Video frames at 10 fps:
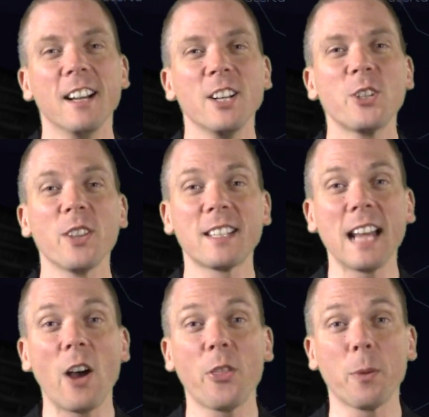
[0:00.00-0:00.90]
To the
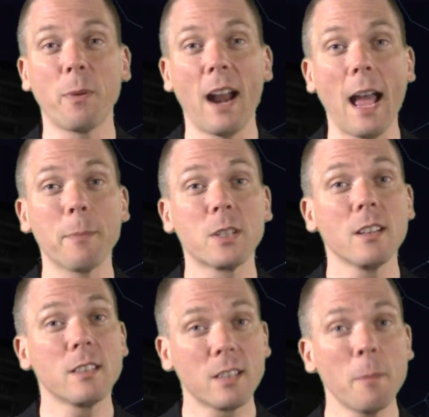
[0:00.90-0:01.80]
south are perhaps
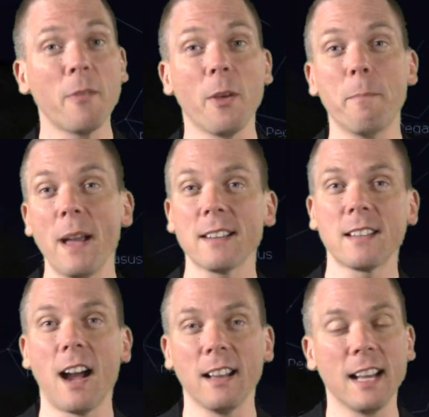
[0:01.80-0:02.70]
some of the best
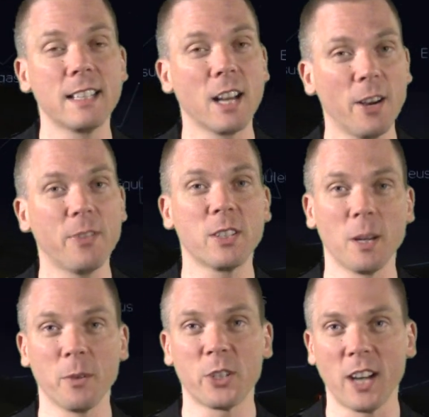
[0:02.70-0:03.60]
highlights of the
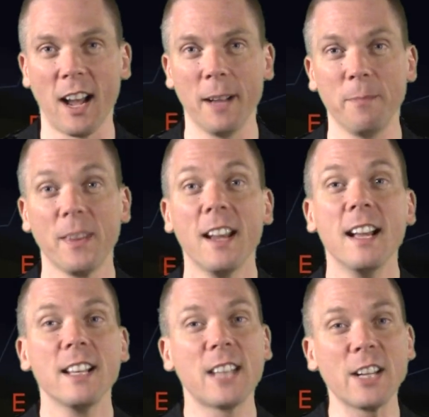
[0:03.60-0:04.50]
summer sky:
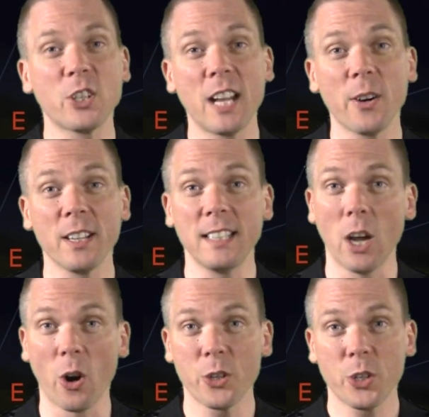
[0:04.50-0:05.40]
Sagittarius the
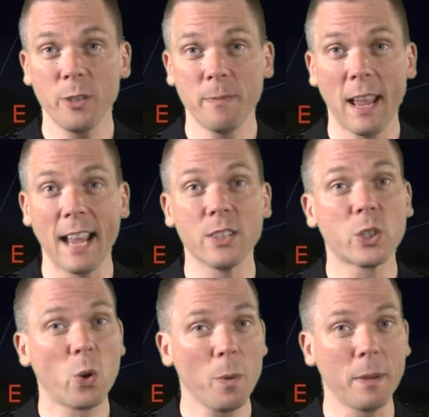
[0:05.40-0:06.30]
Archer and
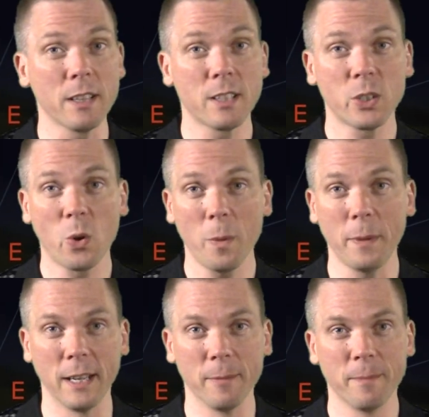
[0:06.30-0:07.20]
Scorpius the
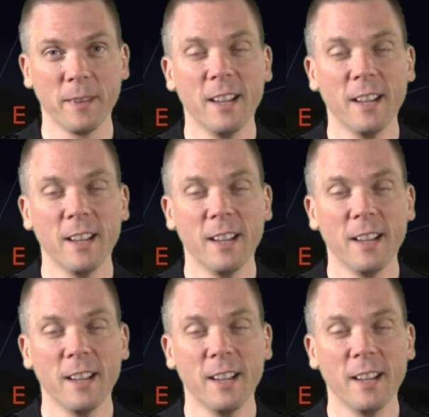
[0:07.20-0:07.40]
Scorpion.